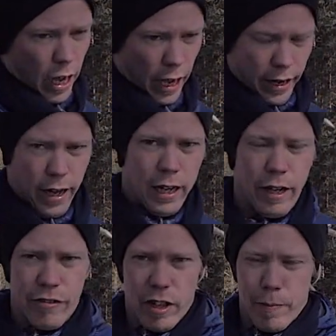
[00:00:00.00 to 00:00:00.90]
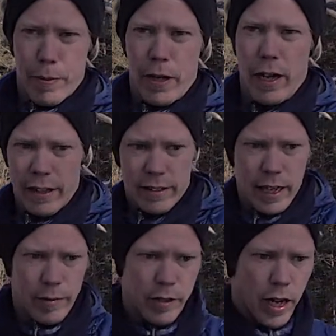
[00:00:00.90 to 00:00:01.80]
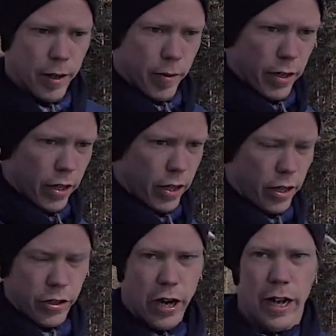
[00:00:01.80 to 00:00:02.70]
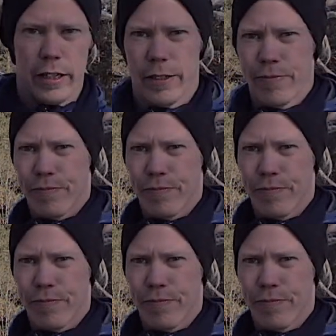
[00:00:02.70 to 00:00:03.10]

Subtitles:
and lift up at the same time your hand.